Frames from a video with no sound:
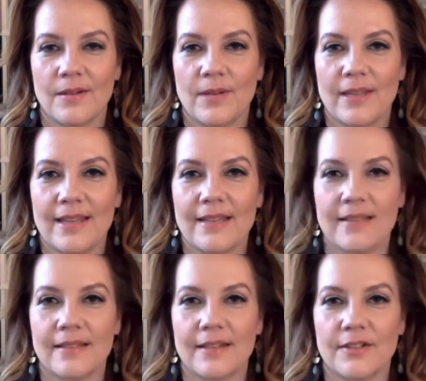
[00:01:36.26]
I think
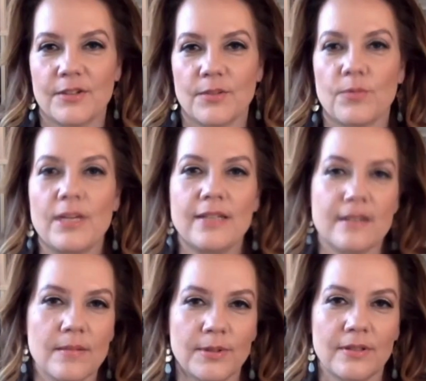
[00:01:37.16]
there's
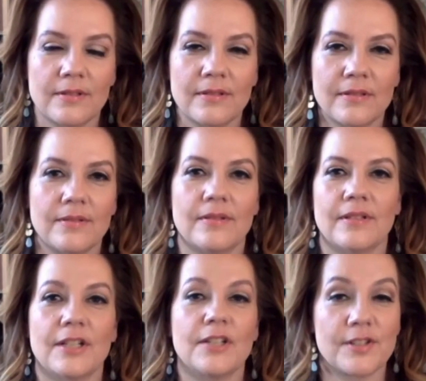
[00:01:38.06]
reasonable
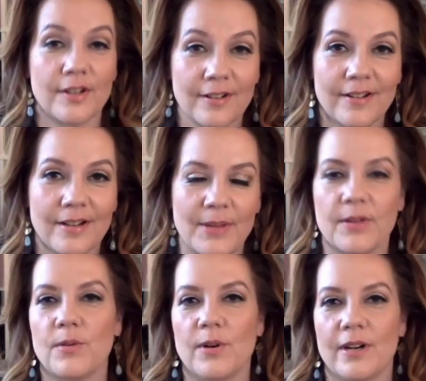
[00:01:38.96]
concern about
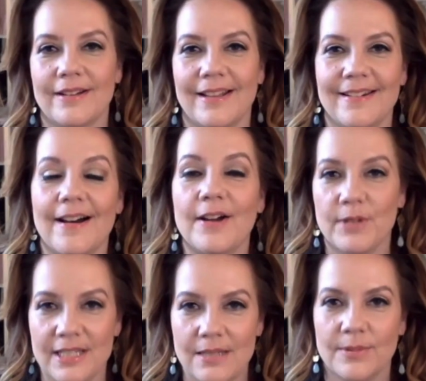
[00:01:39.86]
the court and
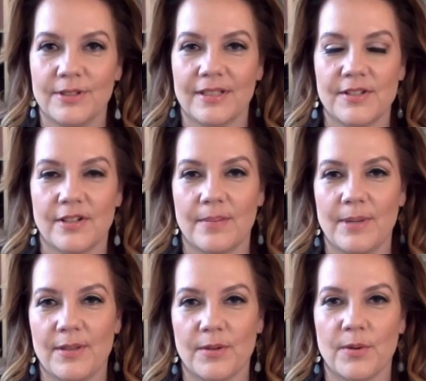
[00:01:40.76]
unreasonable concern
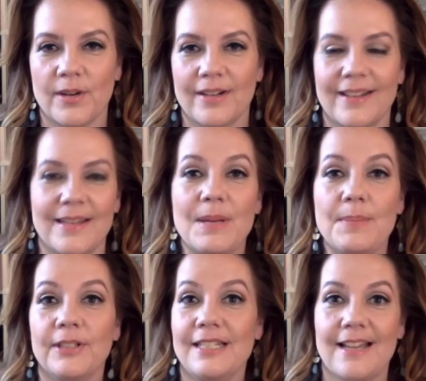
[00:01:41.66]
about the court, and that
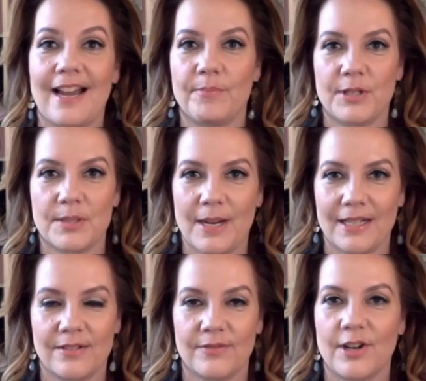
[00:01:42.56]
people need to have
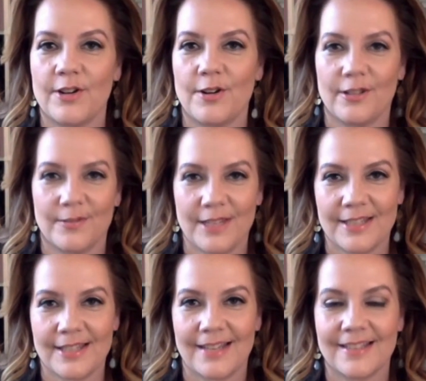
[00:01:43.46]
perspective on all of
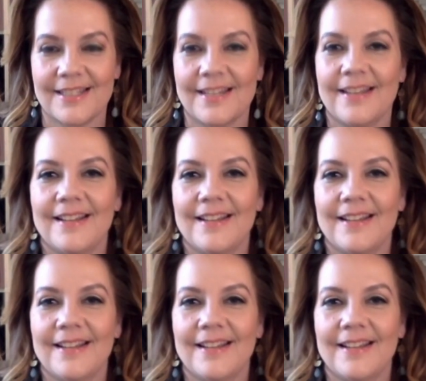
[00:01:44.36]
these things.